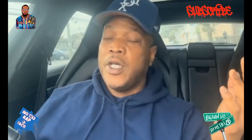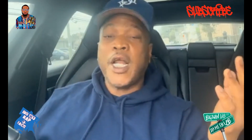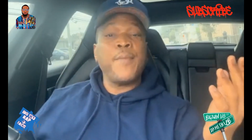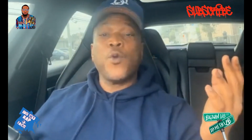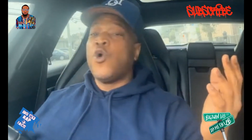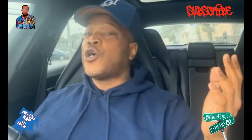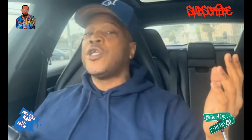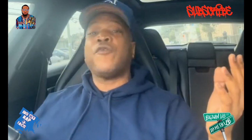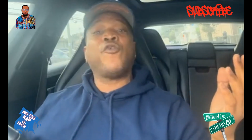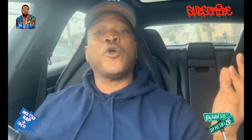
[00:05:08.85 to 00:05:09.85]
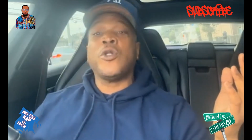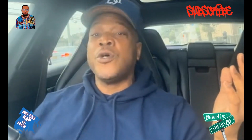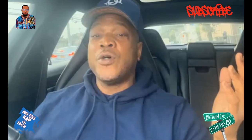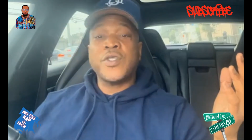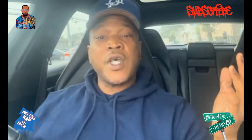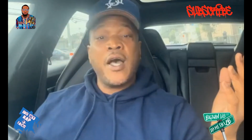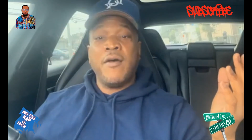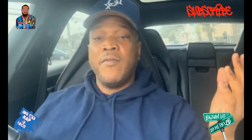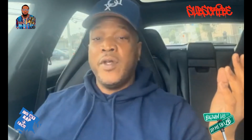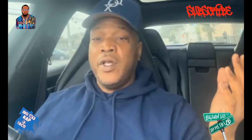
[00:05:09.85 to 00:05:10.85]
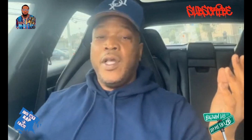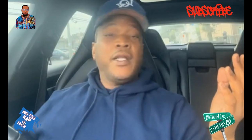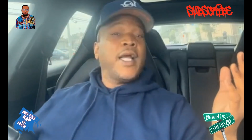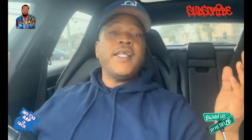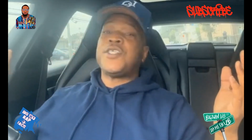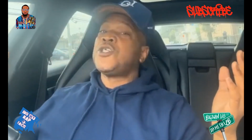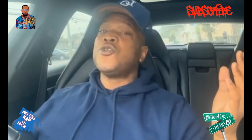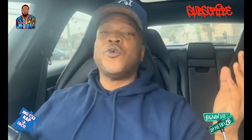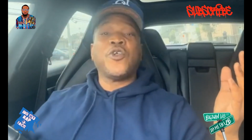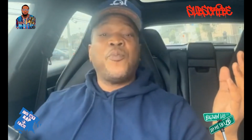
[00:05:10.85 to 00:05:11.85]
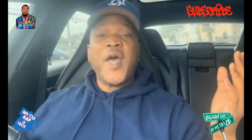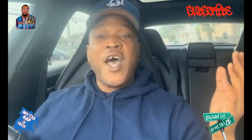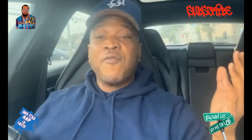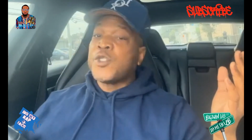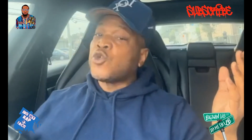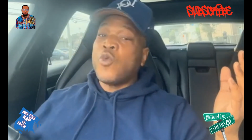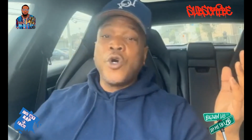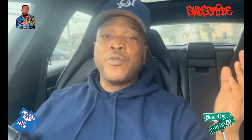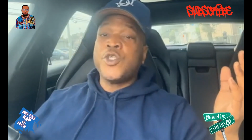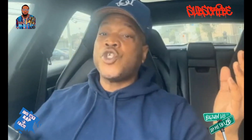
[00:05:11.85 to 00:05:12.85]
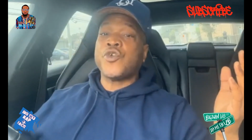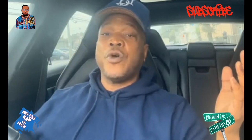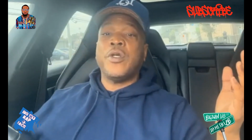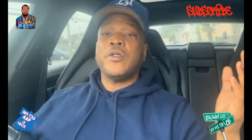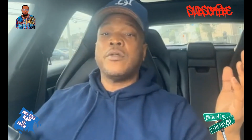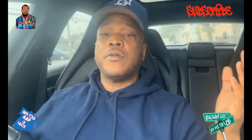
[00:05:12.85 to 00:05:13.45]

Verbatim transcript: And I've been walking it for a long time. And I ain't see you on the path, but you're welcome to join.